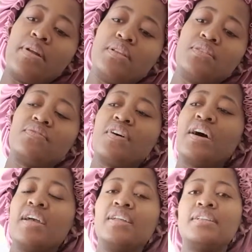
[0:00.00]
but it's
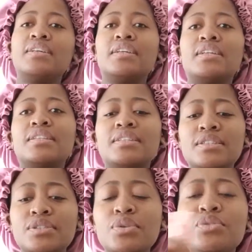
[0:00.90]
fine.
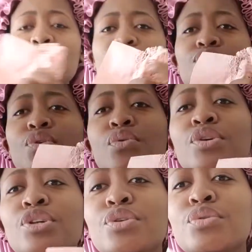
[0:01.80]
This is also so
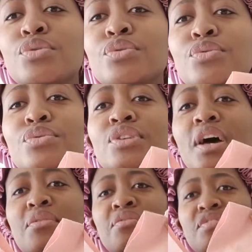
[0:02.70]
cute.
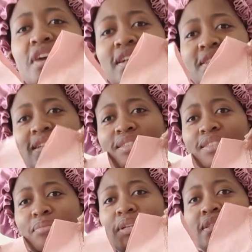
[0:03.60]
I don't know if you guys can
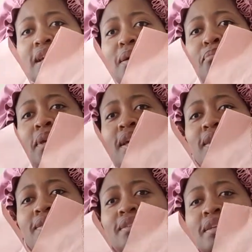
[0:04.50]
see, but it's like a
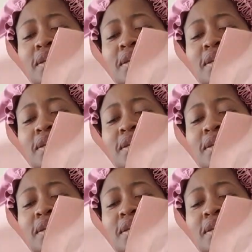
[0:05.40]
pink